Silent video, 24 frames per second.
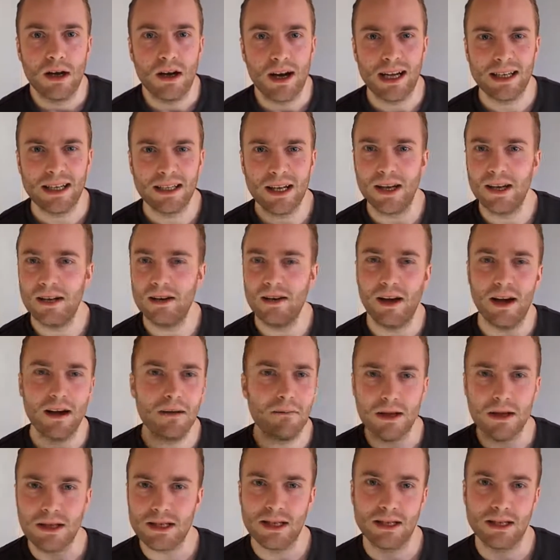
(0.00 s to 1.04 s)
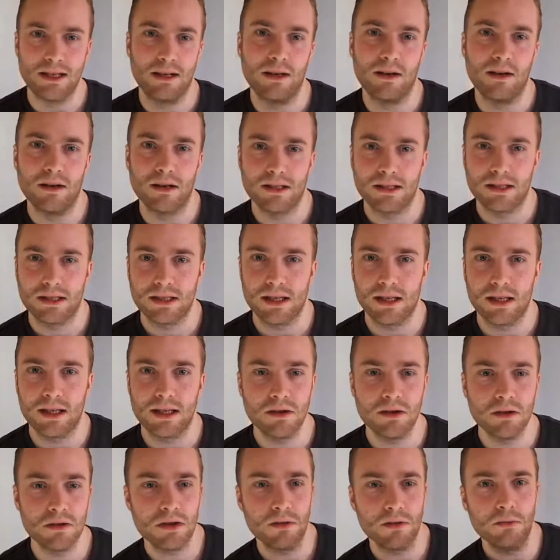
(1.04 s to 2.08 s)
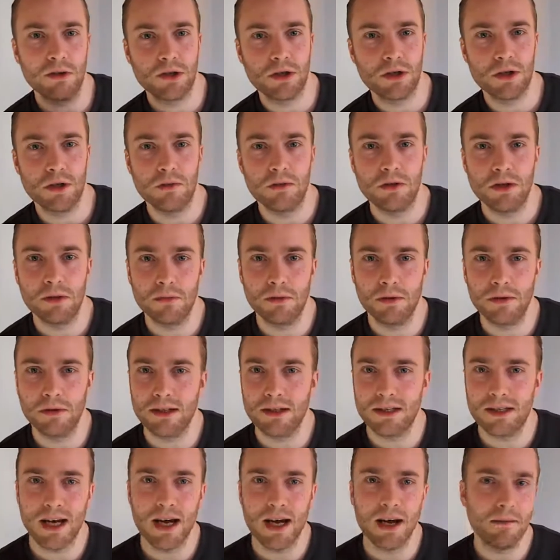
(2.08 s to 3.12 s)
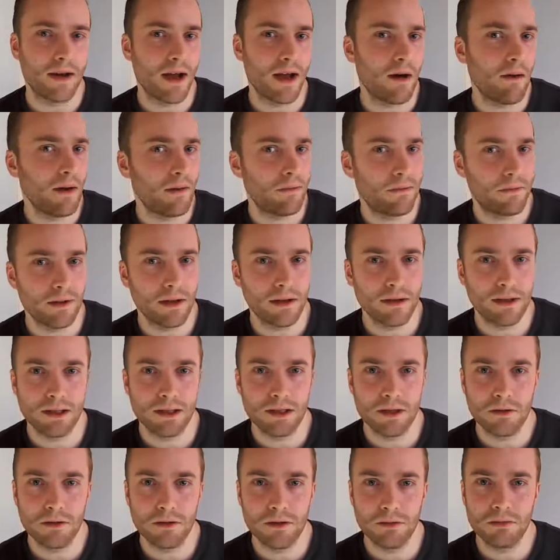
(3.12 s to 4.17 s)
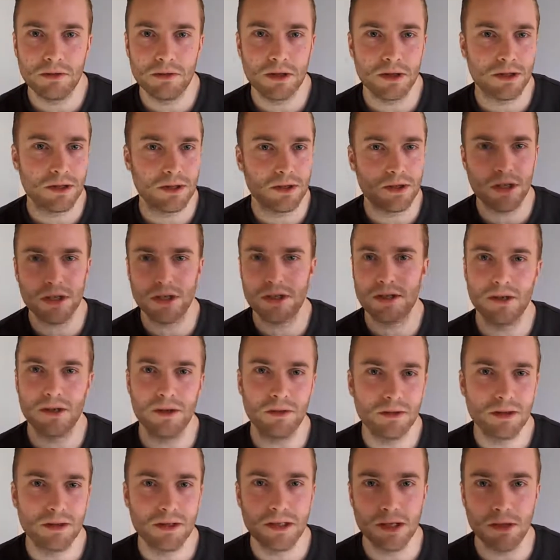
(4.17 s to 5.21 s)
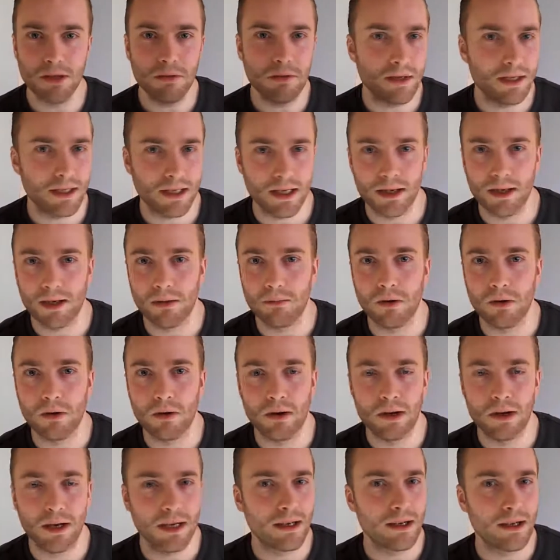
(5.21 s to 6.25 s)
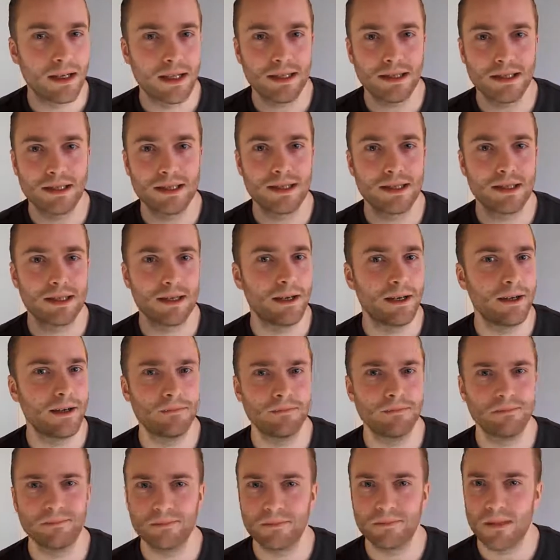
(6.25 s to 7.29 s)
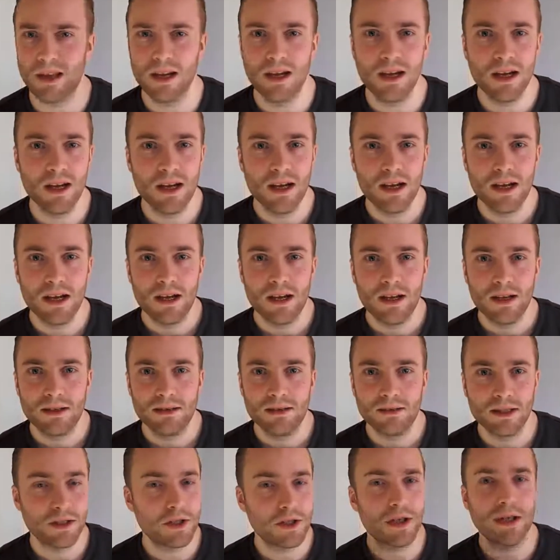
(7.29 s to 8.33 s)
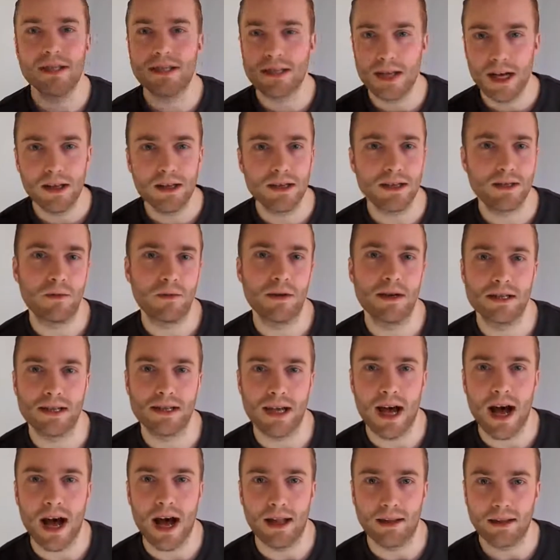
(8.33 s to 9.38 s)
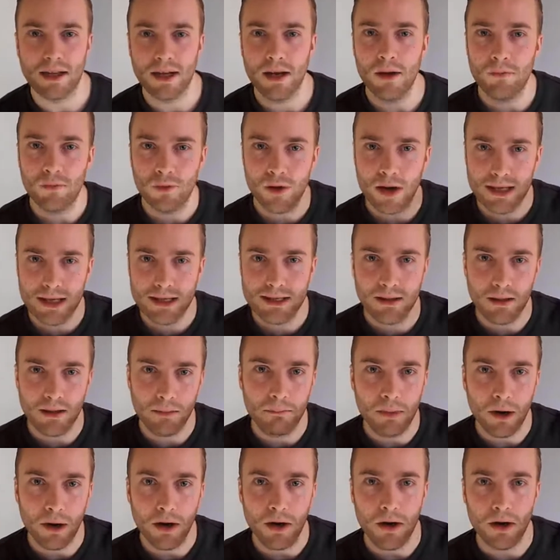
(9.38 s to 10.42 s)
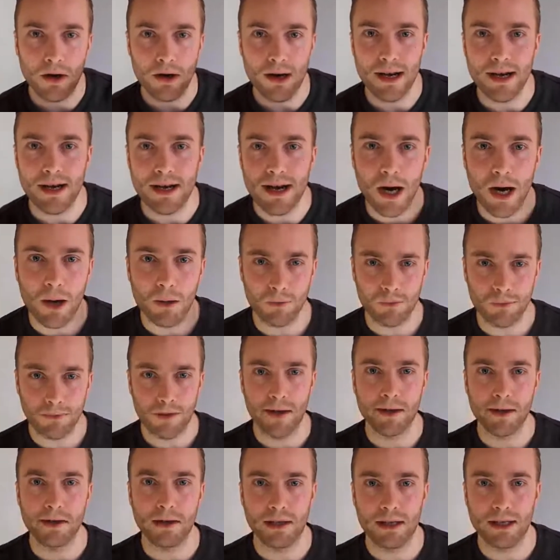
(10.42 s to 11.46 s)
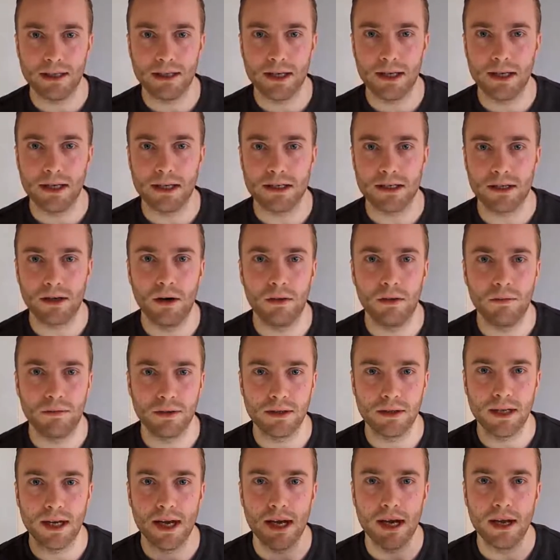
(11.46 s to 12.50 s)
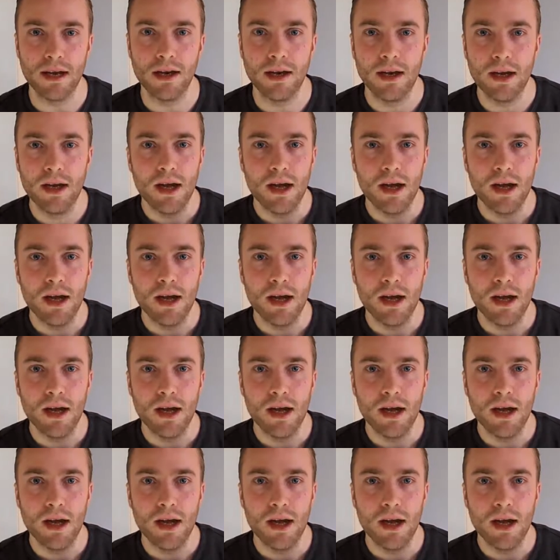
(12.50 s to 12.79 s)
I miss it a lot. I used to watch YouTube all the time. Now I feel that YouTube just don't do it anymore. The GSL is where it's at. They have raised the bar, and now it finally kicks off again.